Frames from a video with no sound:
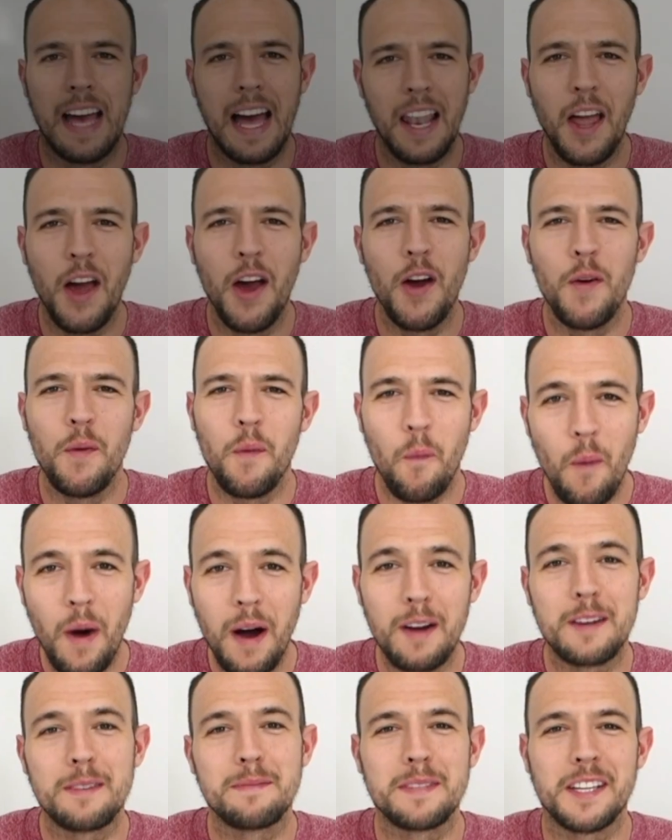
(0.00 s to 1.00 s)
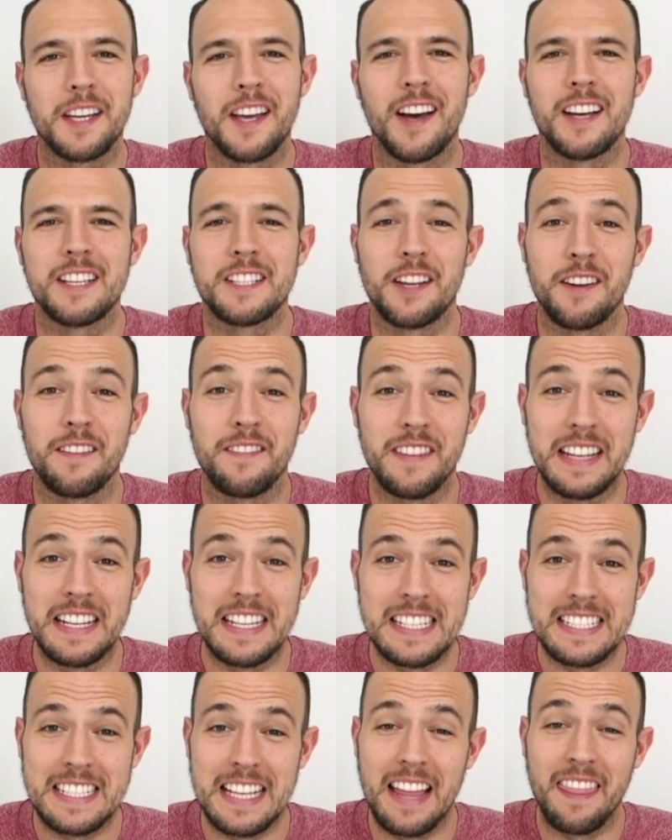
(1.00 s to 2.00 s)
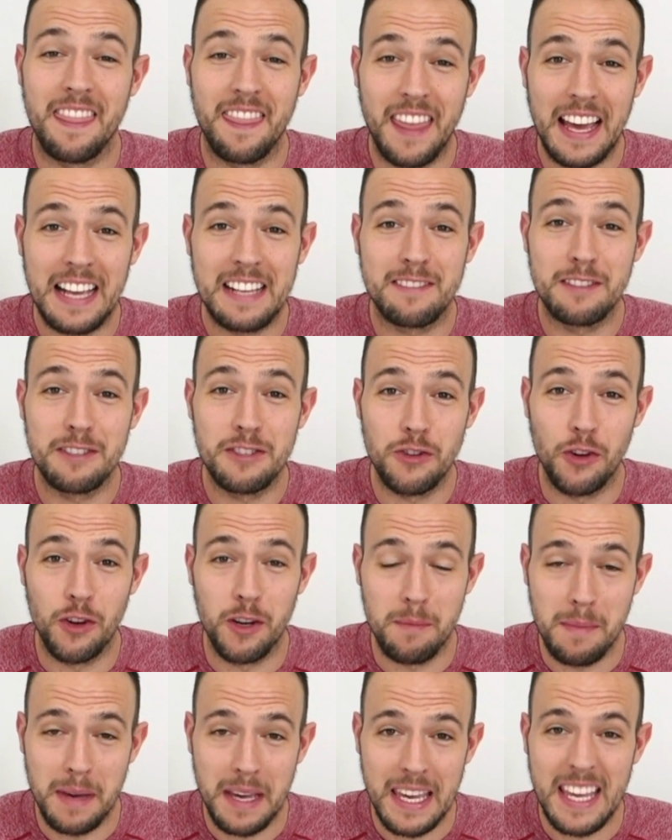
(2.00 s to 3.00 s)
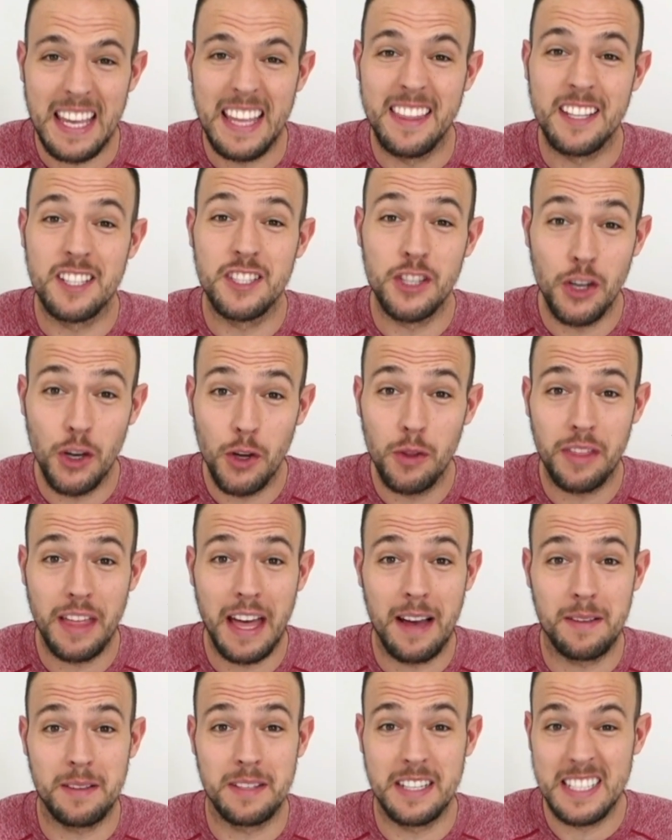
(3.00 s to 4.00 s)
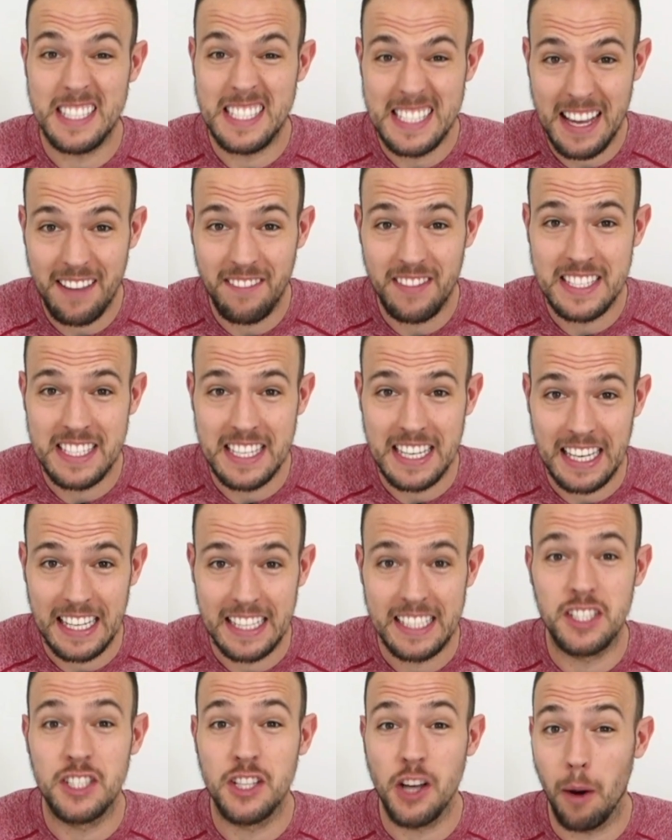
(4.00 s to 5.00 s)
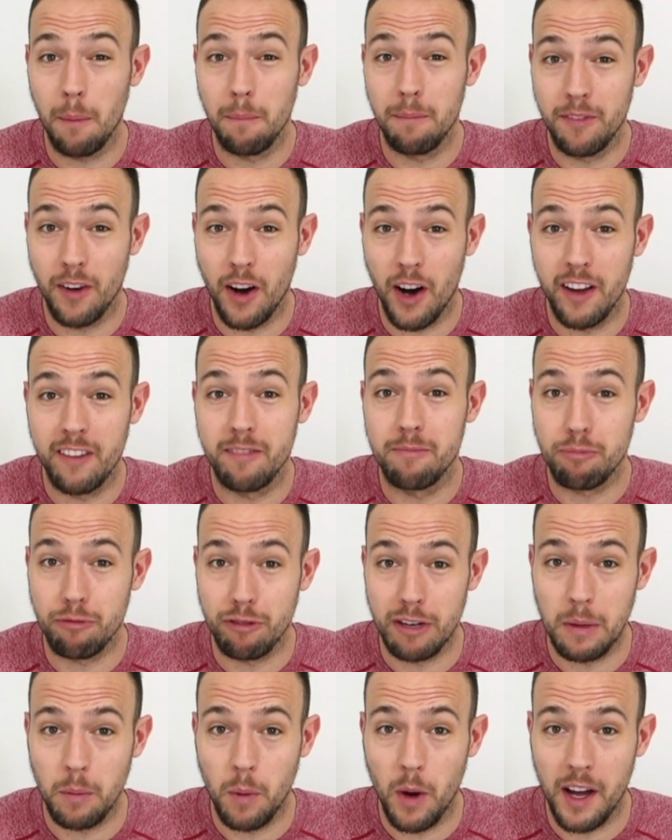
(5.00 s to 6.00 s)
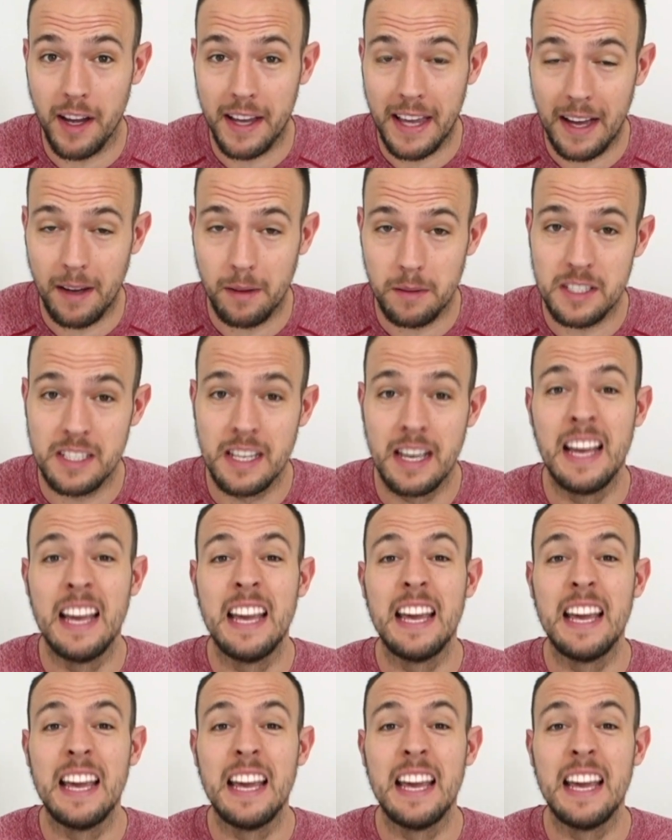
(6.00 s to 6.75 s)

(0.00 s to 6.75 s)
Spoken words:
Hello, welcome to KAGED Fitness and thanks for joining me in the 2017 Top 5 Pre-Workouts.